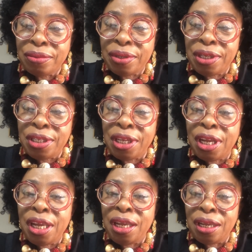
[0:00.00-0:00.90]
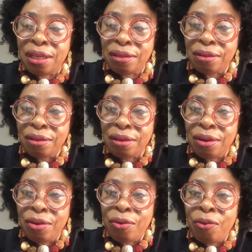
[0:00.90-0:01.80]
He's king
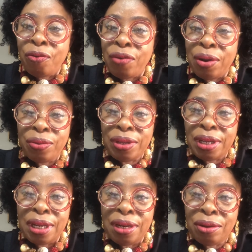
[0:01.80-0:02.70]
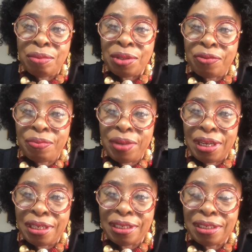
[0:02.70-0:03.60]
over all the kingdoms of
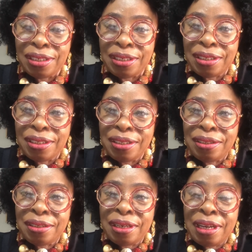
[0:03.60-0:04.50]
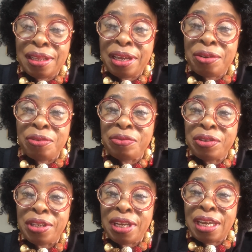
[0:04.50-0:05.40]
men. And at the end of the
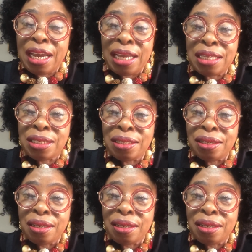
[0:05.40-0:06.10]
day, he has